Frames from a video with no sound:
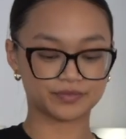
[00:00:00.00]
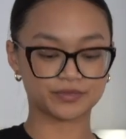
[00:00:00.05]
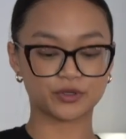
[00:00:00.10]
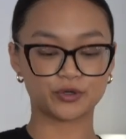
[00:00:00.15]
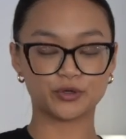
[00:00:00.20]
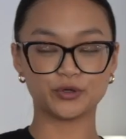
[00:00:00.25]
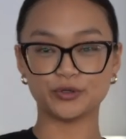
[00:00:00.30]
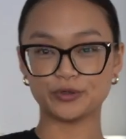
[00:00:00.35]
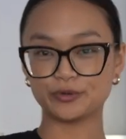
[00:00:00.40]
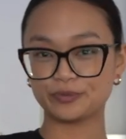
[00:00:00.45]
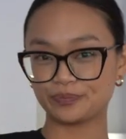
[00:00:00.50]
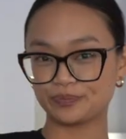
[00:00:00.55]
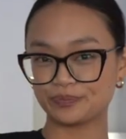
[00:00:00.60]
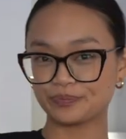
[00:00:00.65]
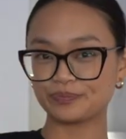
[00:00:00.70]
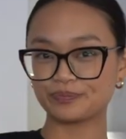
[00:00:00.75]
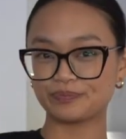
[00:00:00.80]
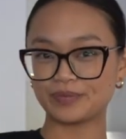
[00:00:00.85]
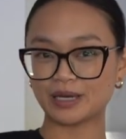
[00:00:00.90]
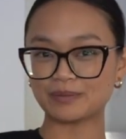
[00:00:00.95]
Cool.
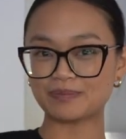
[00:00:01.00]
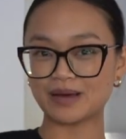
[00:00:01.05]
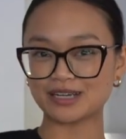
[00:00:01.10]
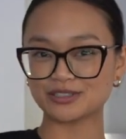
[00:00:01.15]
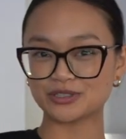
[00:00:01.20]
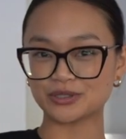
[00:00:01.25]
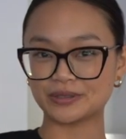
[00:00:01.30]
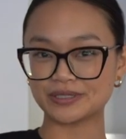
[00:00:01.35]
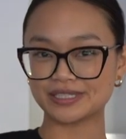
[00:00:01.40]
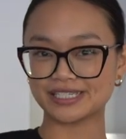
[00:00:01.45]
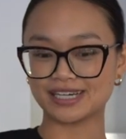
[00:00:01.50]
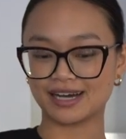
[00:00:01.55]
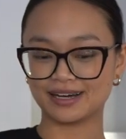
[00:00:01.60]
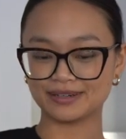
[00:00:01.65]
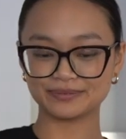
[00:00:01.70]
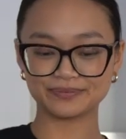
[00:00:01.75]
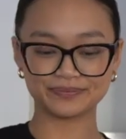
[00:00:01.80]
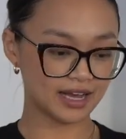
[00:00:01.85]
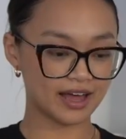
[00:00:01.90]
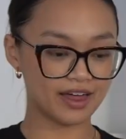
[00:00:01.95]
Big Mac sauce
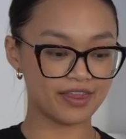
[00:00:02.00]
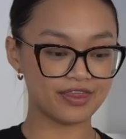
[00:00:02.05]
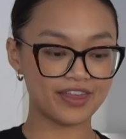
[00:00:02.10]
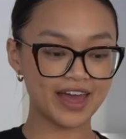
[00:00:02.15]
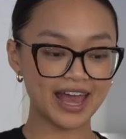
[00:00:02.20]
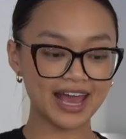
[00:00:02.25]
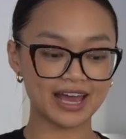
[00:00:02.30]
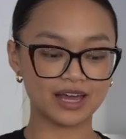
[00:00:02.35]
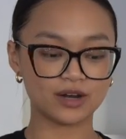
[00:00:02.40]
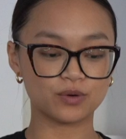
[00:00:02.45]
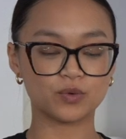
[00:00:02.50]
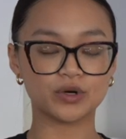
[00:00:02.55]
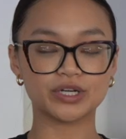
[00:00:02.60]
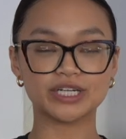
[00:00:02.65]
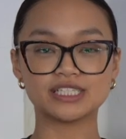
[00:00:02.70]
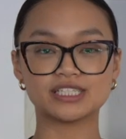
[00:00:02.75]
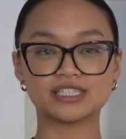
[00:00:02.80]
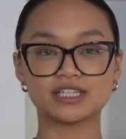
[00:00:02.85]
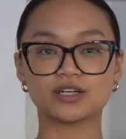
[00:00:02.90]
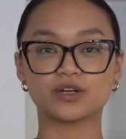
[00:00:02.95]
done. And then what
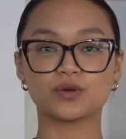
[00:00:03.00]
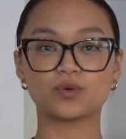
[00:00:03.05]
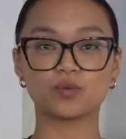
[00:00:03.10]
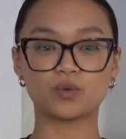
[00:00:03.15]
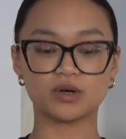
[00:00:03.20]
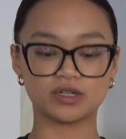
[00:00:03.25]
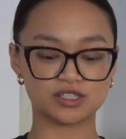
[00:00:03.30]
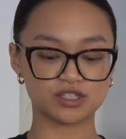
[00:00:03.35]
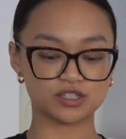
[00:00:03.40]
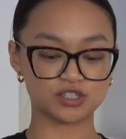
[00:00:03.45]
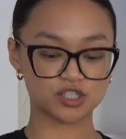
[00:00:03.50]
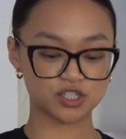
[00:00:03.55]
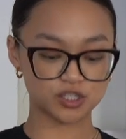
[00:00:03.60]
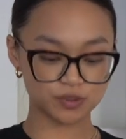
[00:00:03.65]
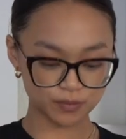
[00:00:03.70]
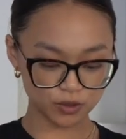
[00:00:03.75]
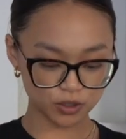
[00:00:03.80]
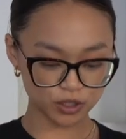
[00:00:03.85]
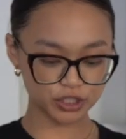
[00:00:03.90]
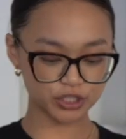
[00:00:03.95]
he did was
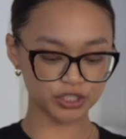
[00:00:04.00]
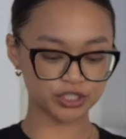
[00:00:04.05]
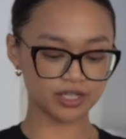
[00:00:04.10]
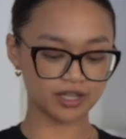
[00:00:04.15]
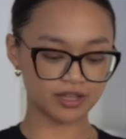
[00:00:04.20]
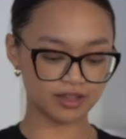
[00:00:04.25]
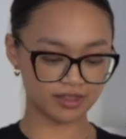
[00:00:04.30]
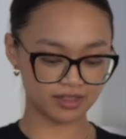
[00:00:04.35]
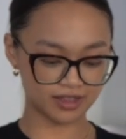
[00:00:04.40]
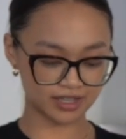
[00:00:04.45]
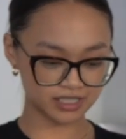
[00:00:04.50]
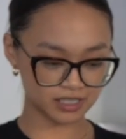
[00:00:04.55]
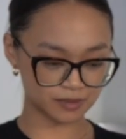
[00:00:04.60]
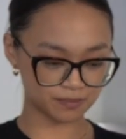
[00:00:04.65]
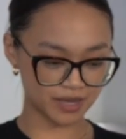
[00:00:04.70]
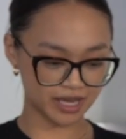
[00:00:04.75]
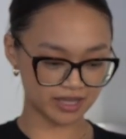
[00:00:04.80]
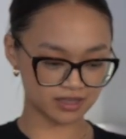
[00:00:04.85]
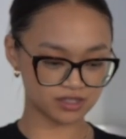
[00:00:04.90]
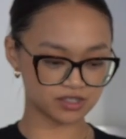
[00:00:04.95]
smush this
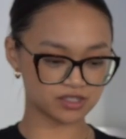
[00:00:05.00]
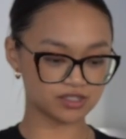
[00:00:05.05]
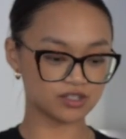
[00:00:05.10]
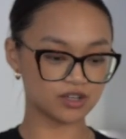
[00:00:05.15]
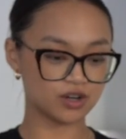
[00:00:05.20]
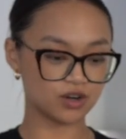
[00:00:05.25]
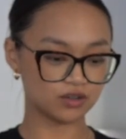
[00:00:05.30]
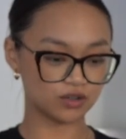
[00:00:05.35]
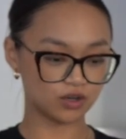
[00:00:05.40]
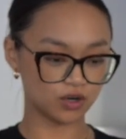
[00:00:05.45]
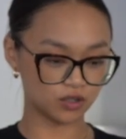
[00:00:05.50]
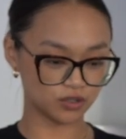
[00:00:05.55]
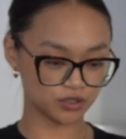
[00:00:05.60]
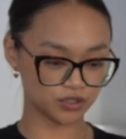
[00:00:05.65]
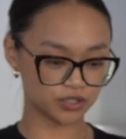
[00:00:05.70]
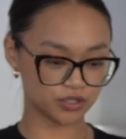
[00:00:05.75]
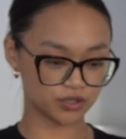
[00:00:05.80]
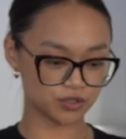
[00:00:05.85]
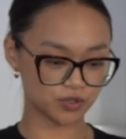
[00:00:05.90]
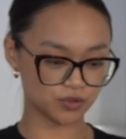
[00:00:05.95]
mince
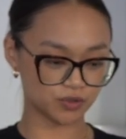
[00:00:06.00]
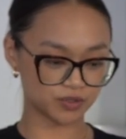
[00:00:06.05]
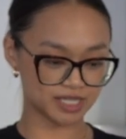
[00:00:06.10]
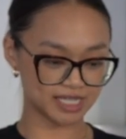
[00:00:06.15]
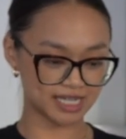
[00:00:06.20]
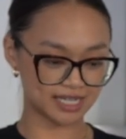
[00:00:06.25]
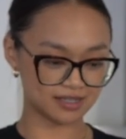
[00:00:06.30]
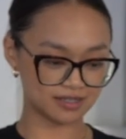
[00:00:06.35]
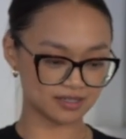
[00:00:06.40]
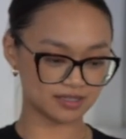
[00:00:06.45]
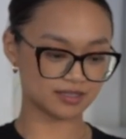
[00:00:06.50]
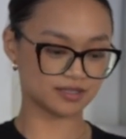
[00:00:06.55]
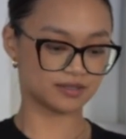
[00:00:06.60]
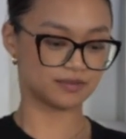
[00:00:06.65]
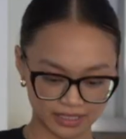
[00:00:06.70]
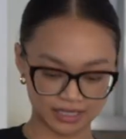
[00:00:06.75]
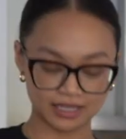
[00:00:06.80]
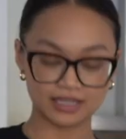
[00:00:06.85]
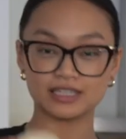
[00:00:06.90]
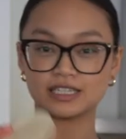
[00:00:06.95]
onto the tortillas.
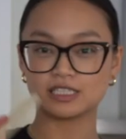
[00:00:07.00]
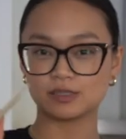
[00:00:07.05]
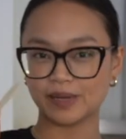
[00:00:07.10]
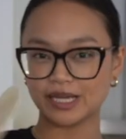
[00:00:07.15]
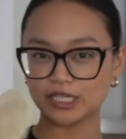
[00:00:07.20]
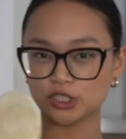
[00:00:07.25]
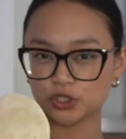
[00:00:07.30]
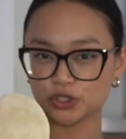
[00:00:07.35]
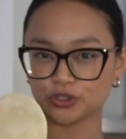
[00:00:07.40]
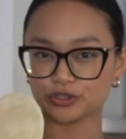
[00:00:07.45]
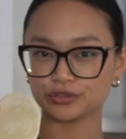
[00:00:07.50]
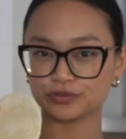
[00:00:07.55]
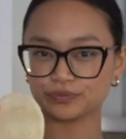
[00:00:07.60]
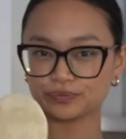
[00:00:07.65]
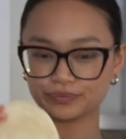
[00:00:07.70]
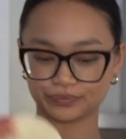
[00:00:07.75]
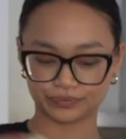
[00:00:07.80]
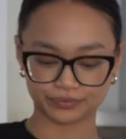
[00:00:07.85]
Let's make 2.